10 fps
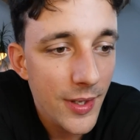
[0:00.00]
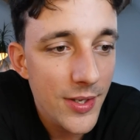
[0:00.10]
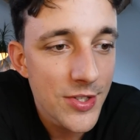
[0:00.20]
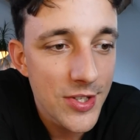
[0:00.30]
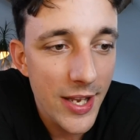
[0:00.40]

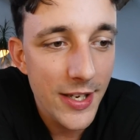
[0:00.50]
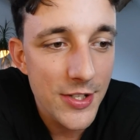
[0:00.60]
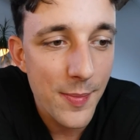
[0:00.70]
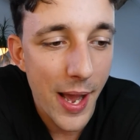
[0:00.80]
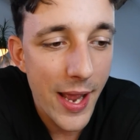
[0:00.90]
Zayn
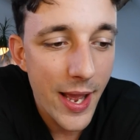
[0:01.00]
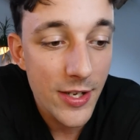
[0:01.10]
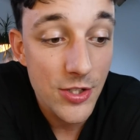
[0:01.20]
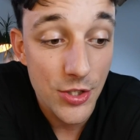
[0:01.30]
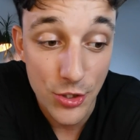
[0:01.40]
is my
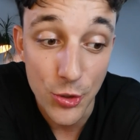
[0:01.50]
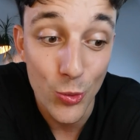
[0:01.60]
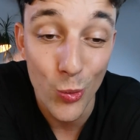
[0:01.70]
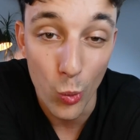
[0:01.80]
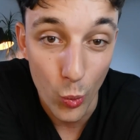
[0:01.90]
ex. You
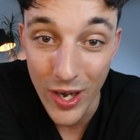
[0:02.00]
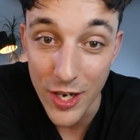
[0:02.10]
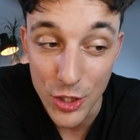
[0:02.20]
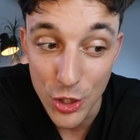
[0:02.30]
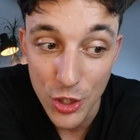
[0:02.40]

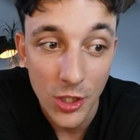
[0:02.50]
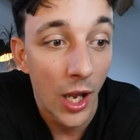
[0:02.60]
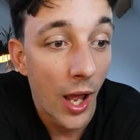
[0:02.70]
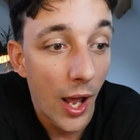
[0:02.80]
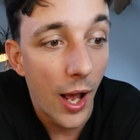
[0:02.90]
wish.
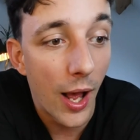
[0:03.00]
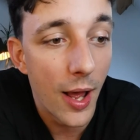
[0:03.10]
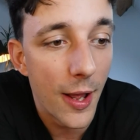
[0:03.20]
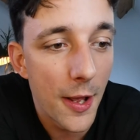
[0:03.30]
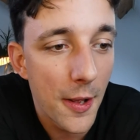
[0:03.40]

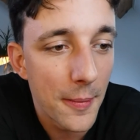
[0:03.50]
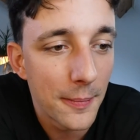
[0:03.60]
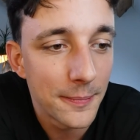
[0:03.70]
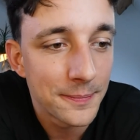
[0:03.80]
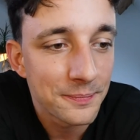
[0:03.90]

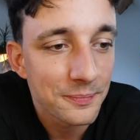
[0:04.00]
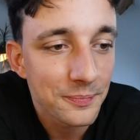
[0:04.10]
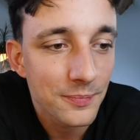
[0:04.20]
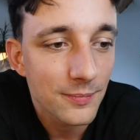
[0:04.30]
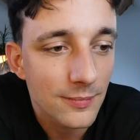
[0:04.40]

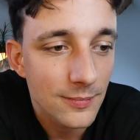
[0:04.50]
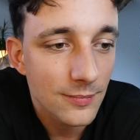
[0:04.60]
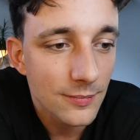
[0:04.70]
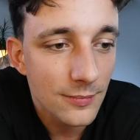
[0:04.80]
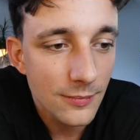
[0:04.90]

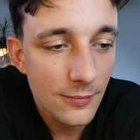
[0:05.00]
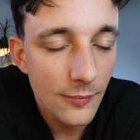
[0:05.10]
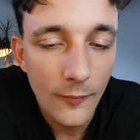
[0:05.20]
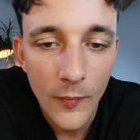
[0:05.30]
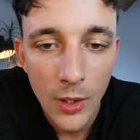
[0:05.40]

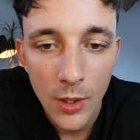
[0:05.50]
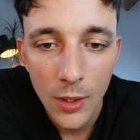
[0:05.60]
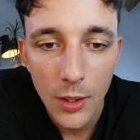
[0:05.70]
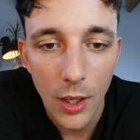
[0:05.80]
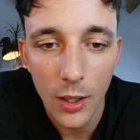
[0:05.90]

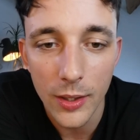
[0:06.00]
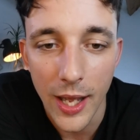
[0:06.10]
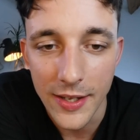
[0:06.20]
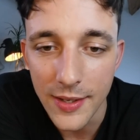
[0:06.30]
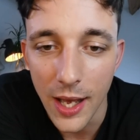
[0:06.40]

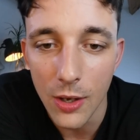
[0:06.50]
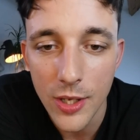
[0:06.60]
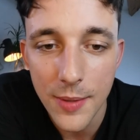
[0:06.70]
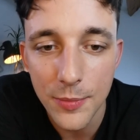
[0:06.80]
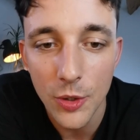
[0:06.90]
Alright, I'll
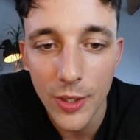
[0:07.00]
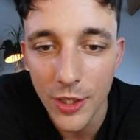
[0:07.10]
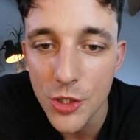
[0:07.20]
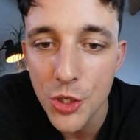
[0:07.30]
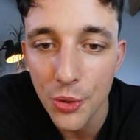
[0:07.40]
keep doing
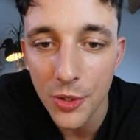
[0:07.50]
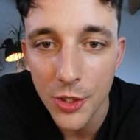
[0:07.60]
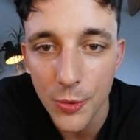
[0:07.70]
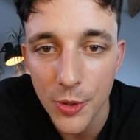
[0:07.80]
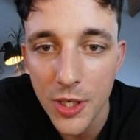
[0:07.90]
the
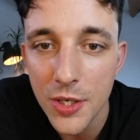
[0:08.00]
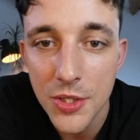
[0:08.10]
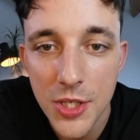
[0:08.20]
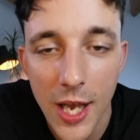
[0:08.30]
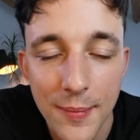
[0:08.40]
shorter
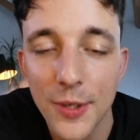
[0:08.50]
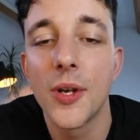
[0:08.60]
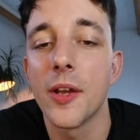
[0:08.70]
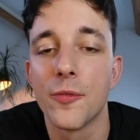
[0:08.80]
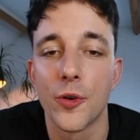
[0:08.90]
words. I'm
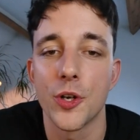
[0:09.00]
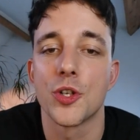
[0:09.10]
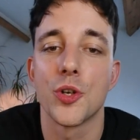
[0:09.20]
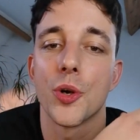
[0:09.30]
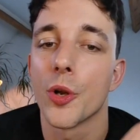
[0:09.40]
looking for the
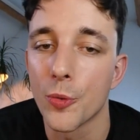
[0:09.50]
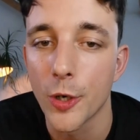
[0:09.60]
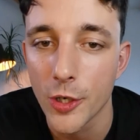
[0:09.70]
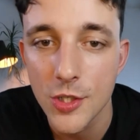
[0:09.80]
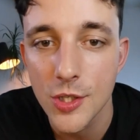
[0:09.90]
shorter
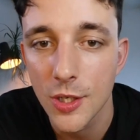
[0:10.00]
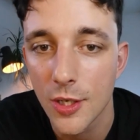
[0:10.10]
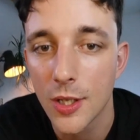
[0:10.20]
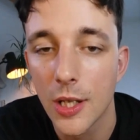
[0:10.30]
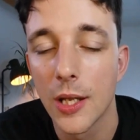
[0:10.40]
words.
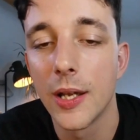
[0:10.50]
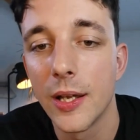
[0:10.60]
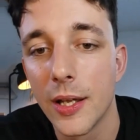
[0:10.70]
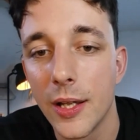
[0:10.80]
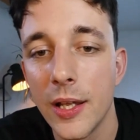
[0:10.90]

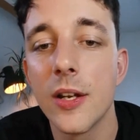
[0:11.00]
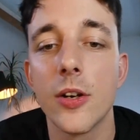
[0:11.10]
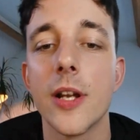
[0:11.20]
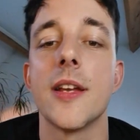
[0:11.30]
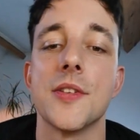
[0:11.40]

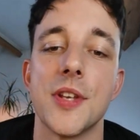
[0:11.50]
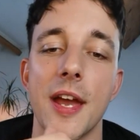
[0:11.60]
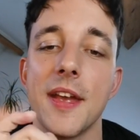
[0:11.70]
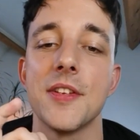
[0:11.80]
Here is a